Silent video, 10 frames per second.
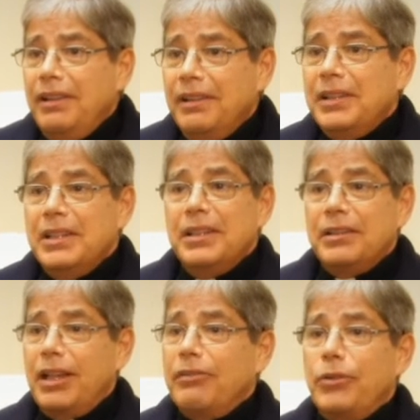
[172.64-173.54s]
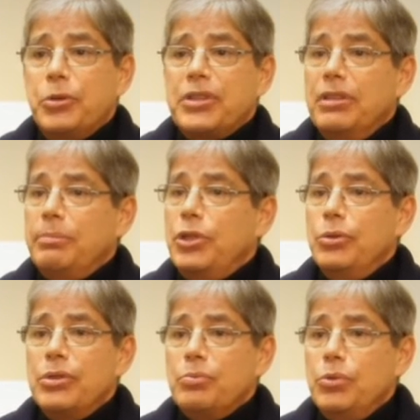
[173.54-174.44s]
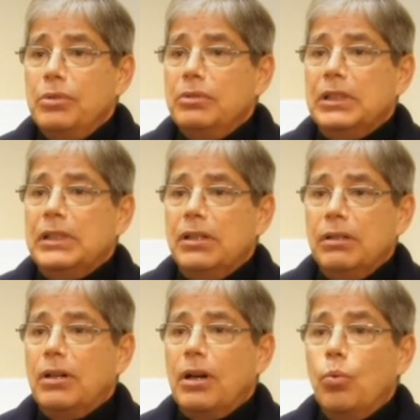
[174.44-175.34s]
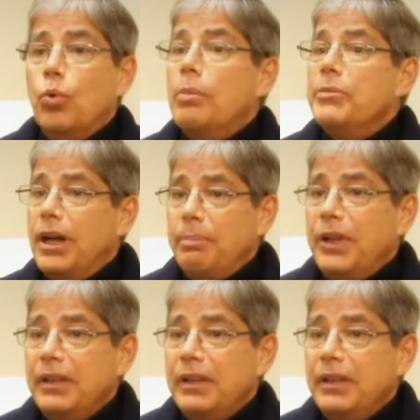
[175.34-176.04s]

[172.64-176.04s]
a lot of folks in the pews will uh, are warmed up